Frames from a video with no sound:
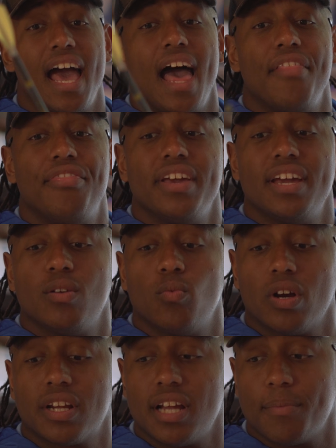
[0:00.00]
And then
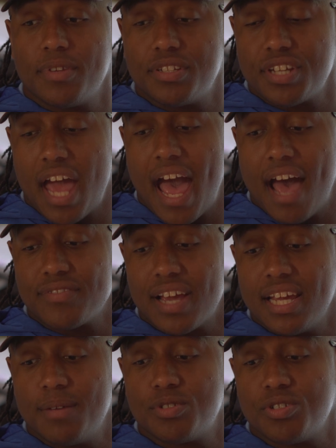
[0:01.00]
working up the shaft,
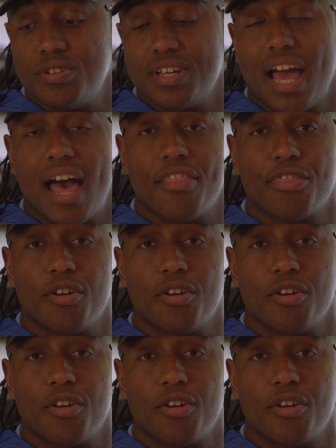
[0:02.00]
I am shooting at